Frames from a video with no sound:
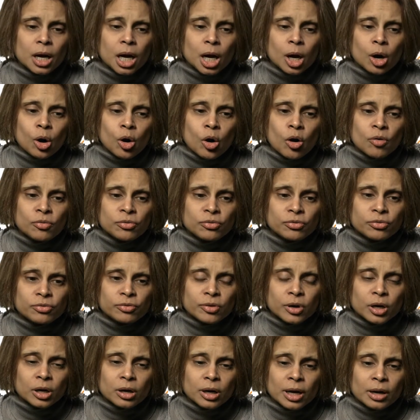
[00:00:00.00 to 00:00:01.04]
of
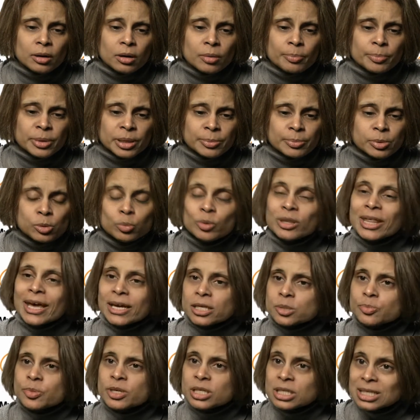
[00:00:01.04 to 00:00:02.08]
people with
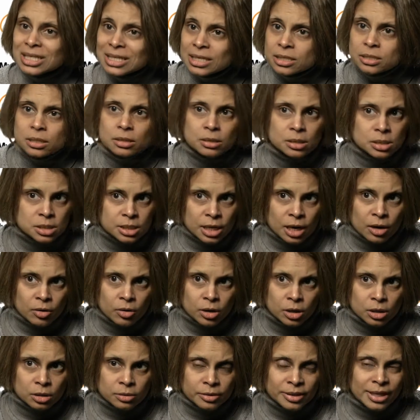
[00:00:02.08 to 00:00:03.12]
expertise in this
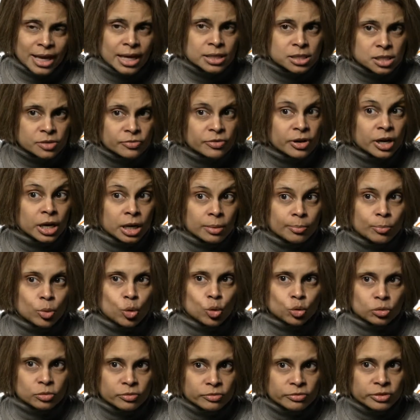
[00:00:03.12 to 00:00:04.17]
area, and that's a very
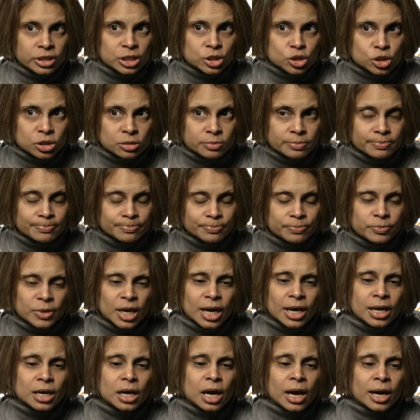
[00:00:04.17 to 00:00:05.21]
important feature.
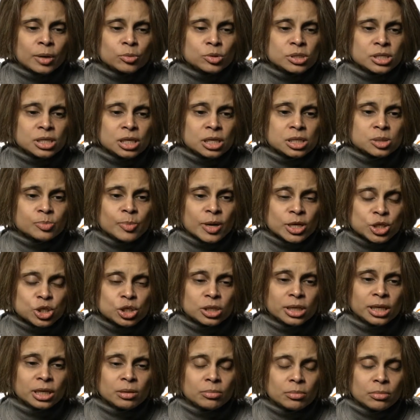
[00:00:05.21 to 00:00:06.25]
I would say,
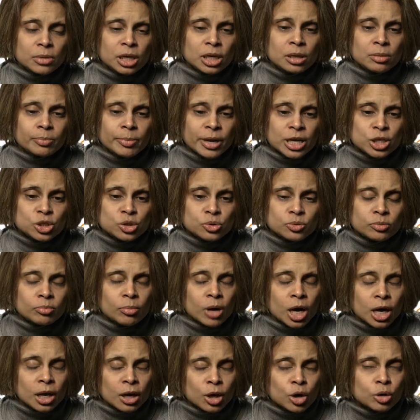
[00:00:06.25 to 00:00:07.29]
especially in patients with
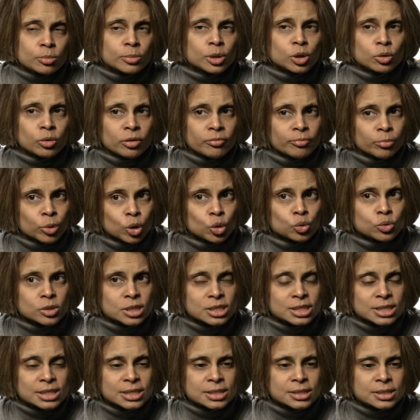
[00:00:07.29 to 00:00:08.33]
myeloma who have bone
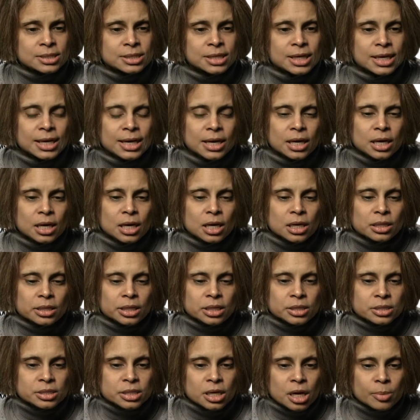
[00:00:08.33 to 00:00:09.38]
disease, the
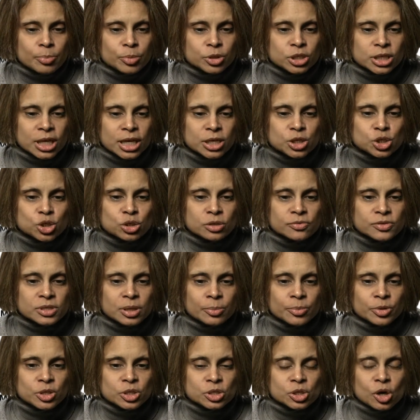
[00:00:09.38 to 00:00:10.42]
interpretation of some
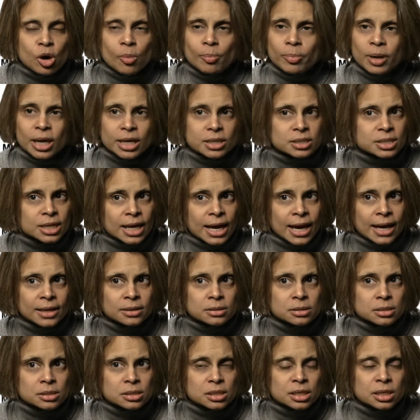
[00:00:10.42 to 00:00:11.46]
of these complex
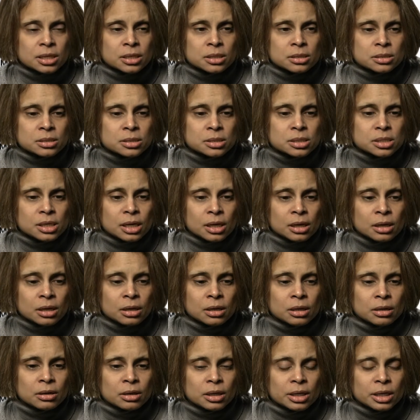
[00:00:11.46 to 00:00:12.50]
scans
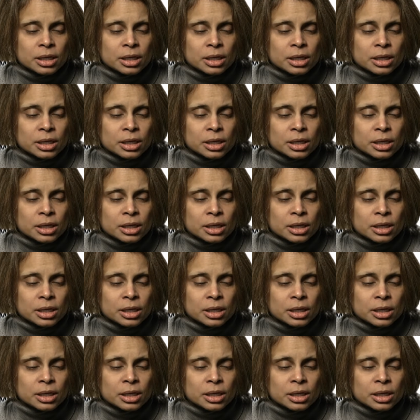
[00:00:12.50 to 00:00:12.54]
the